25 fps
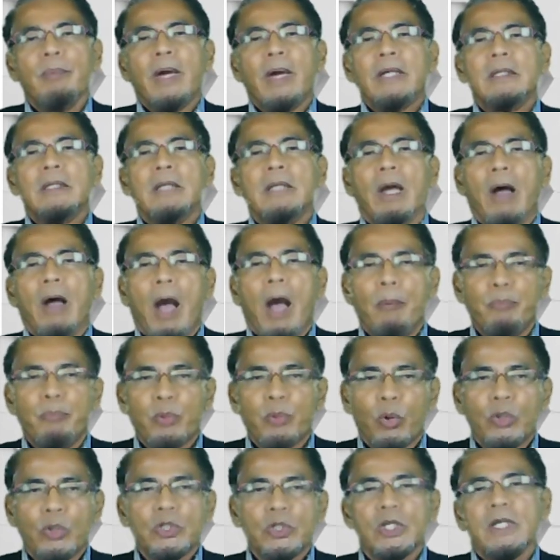but the
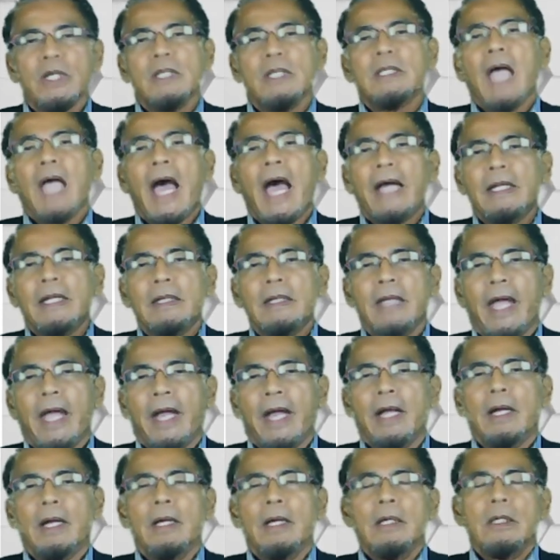approach is
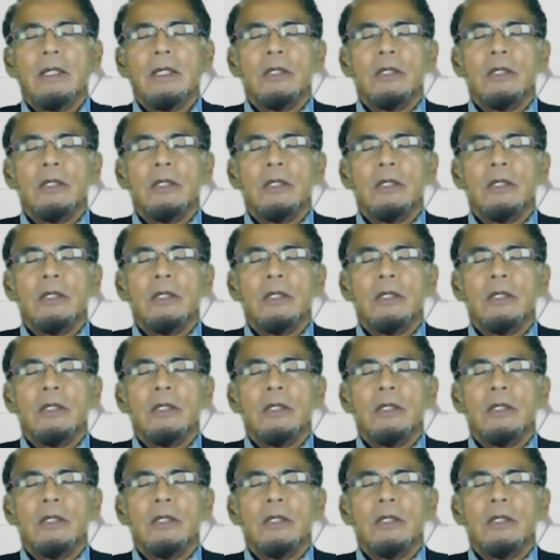high-tech,